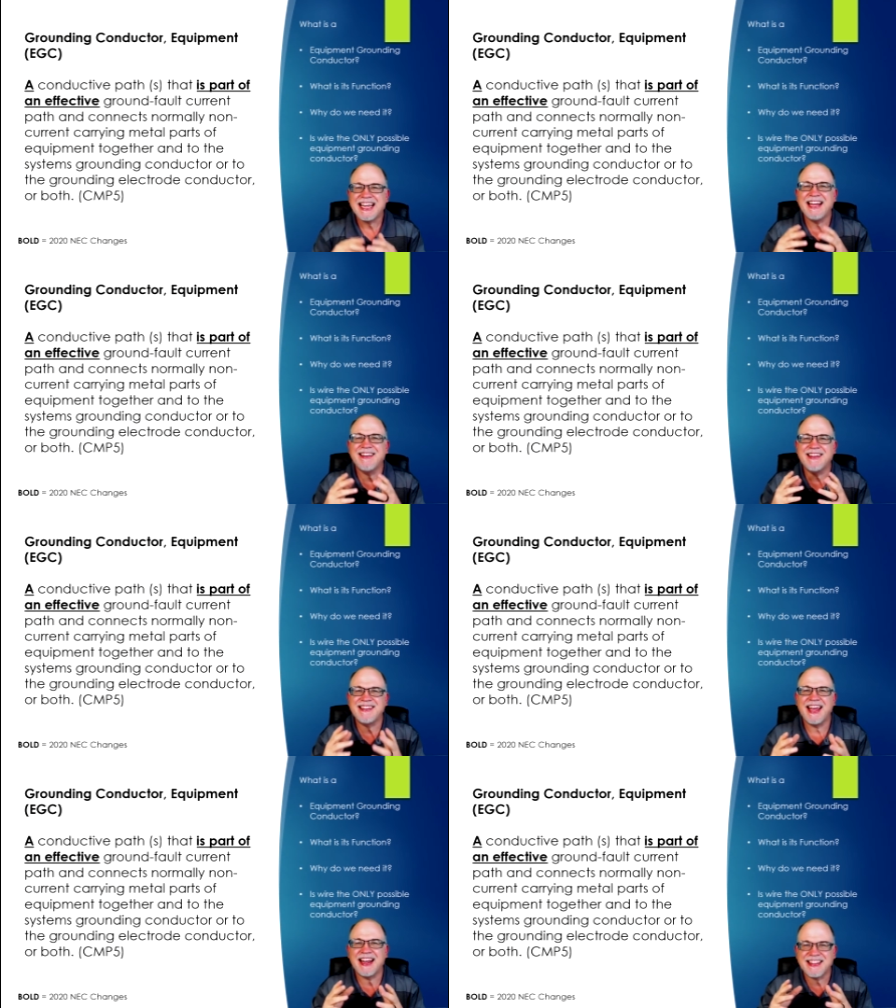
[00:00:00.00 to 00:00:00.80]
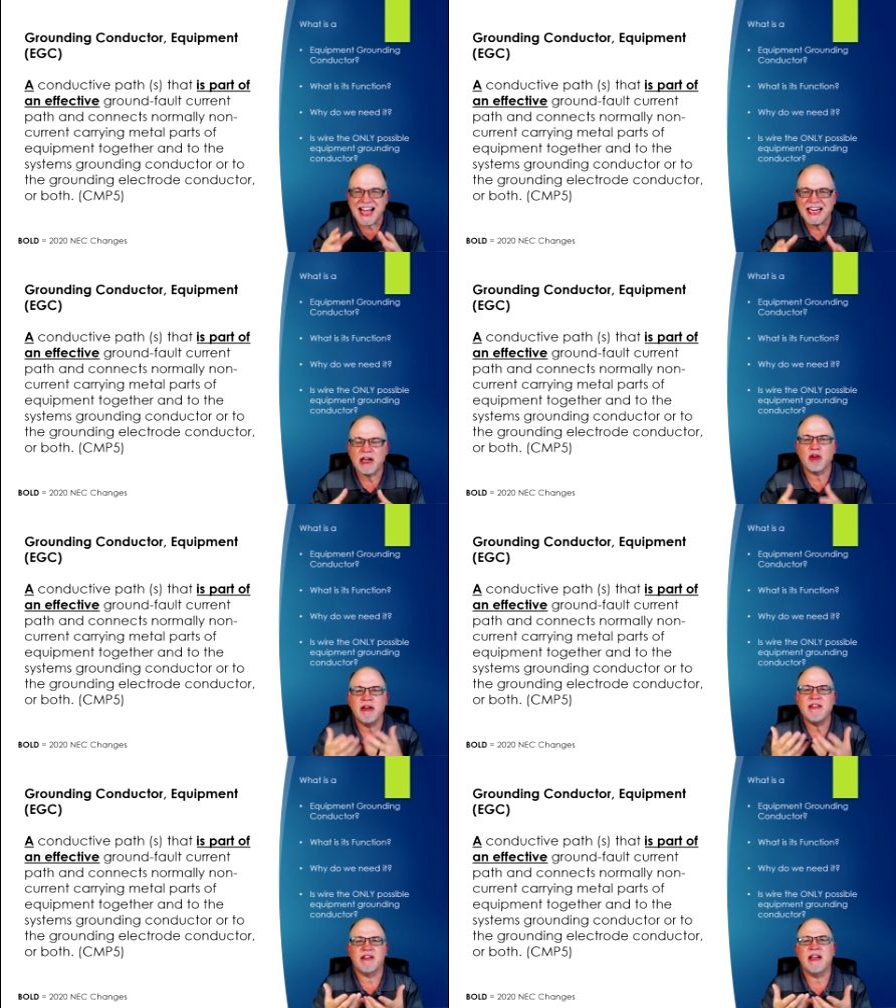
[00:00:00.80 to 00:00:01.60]
can detect that
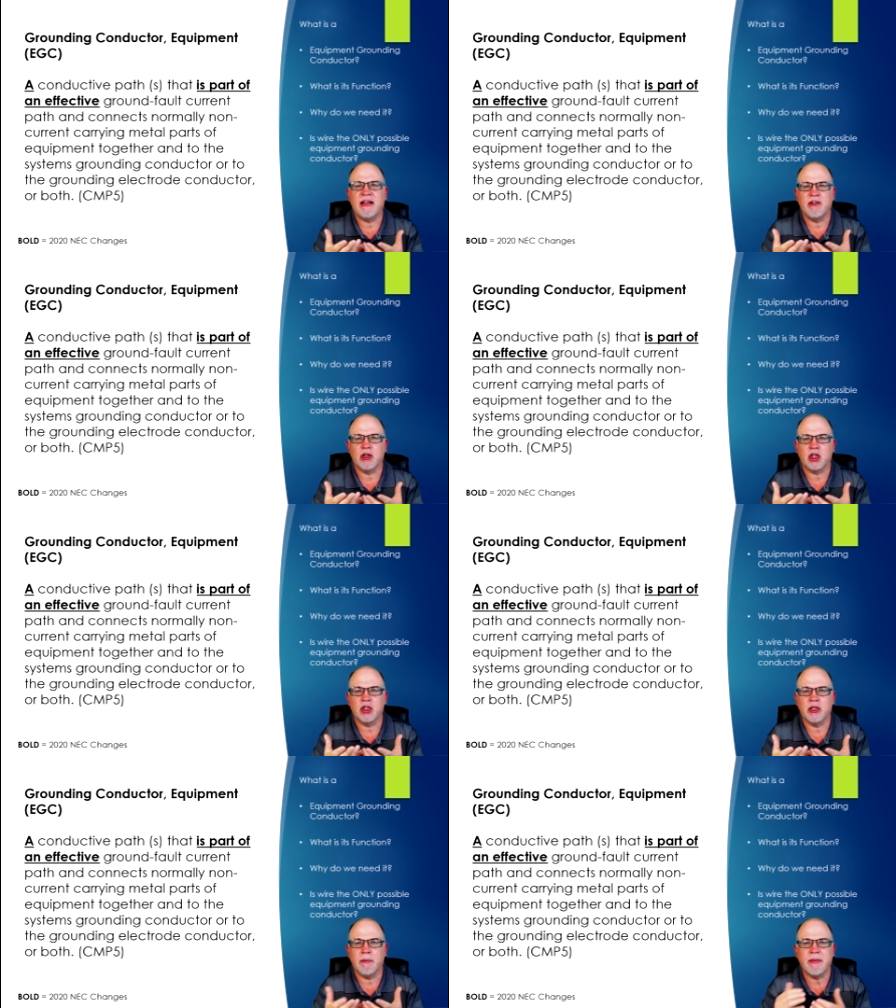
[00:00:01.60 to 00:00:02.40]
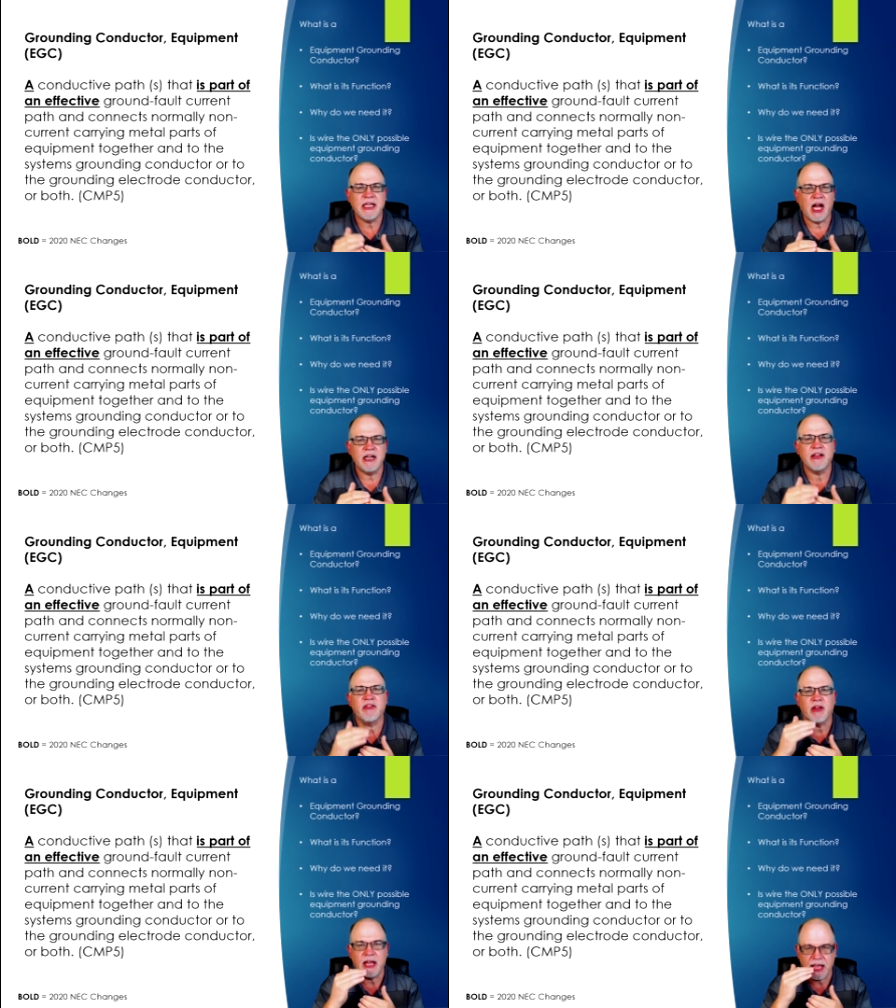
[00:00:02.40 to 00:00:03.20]
increased level of current beyond
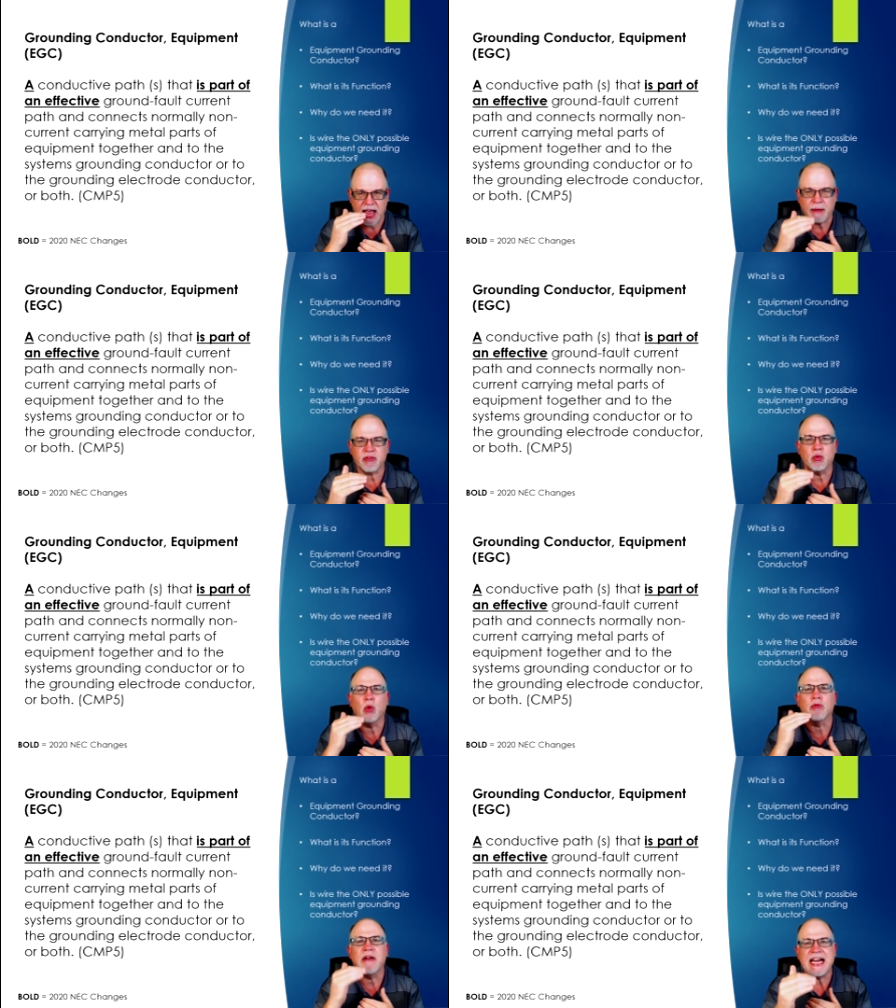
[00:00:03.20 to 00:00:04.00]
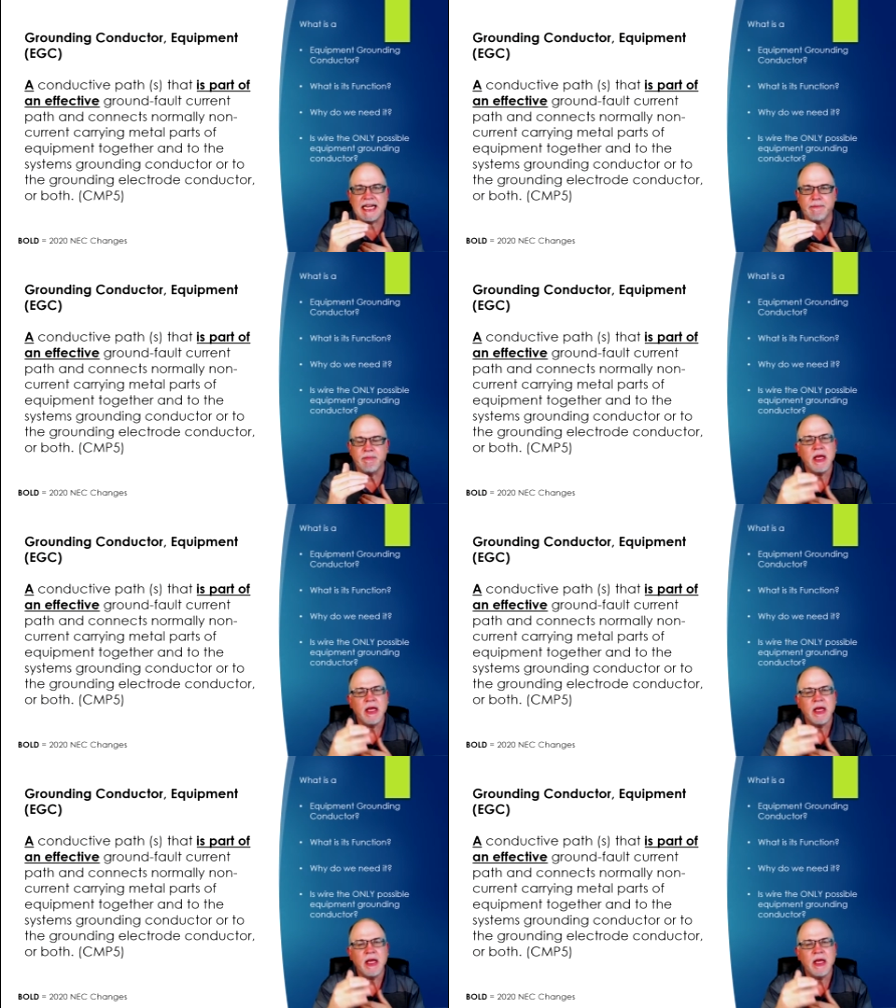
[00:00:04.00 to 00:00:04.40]
its actual rating.